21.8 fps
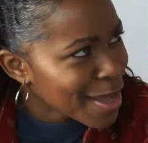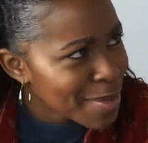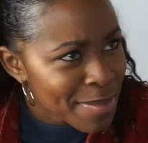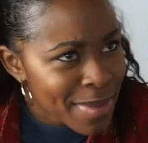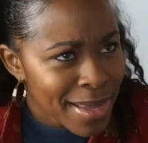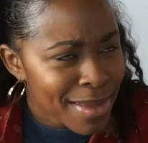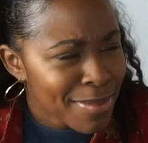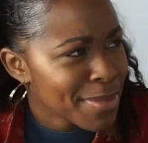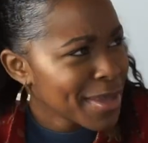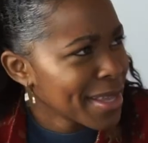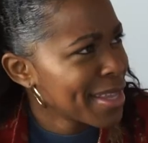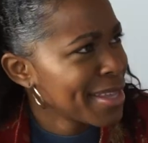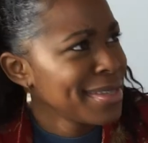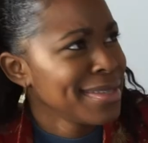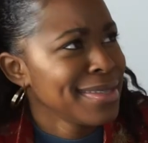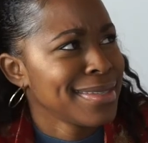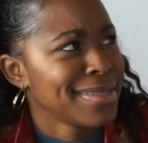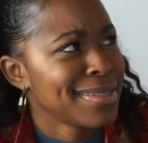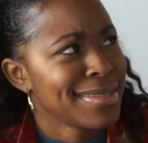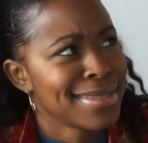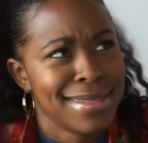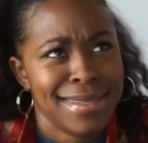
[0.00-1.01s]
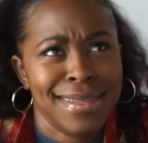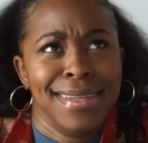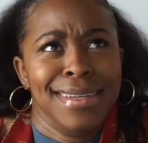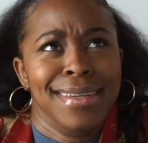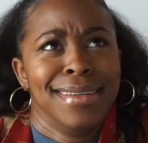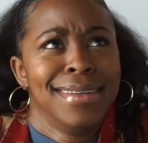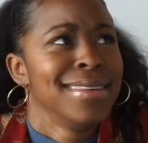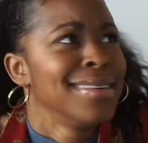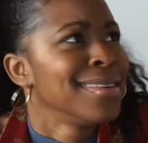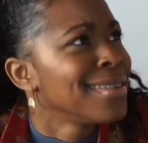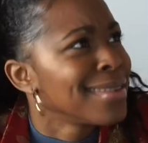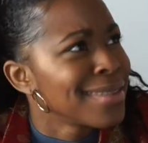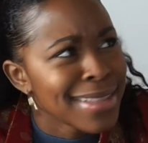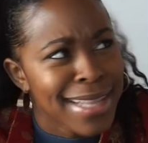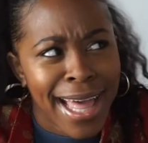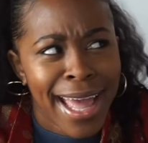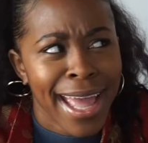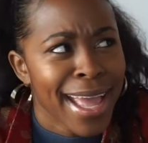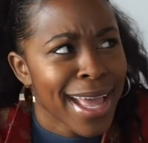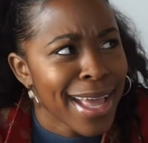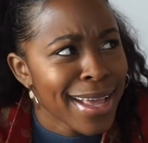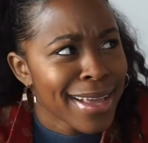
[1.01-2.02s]
I mean, because,
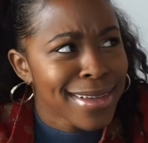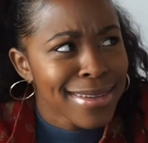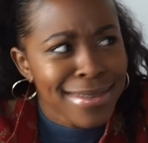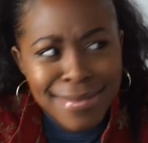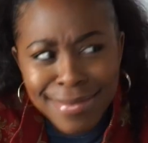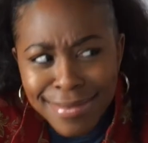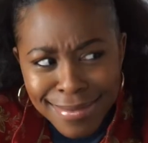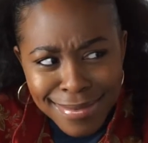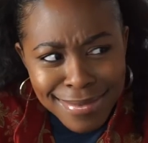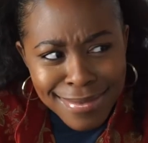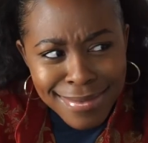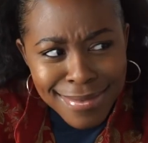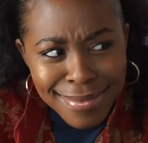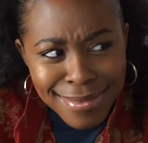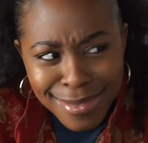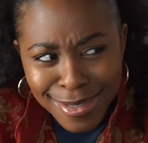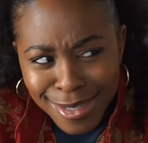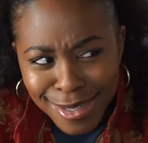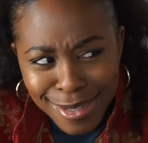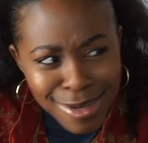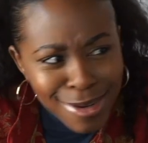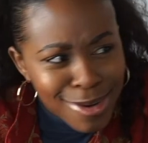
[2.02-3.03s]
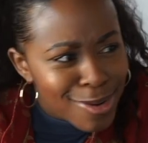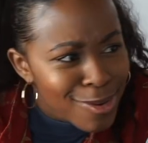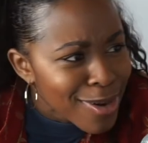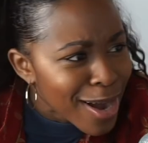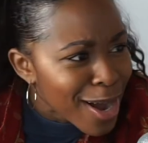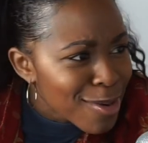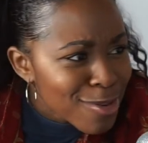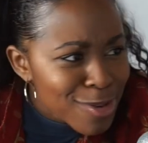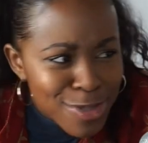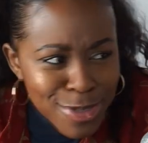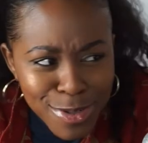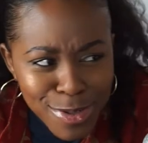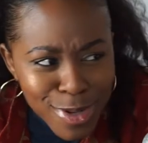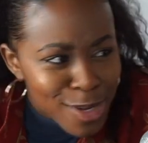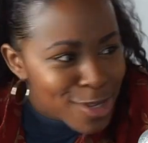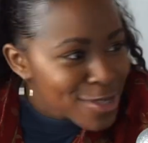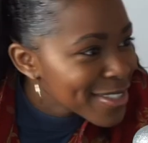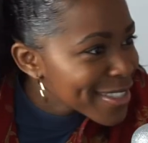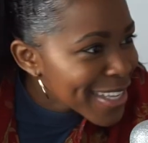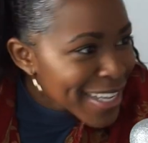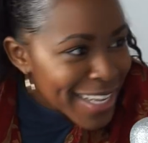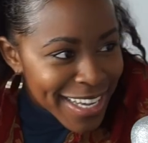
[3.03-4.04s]
like, why would you
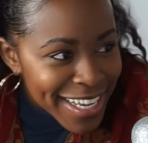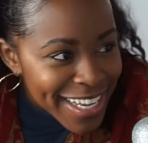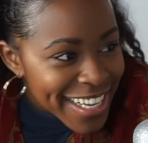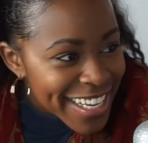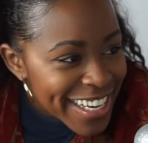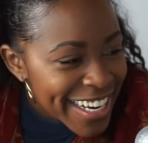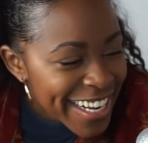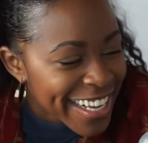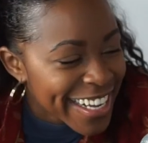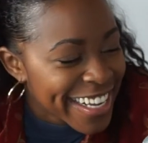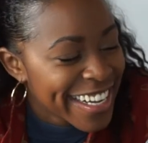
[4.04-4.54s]
go see it?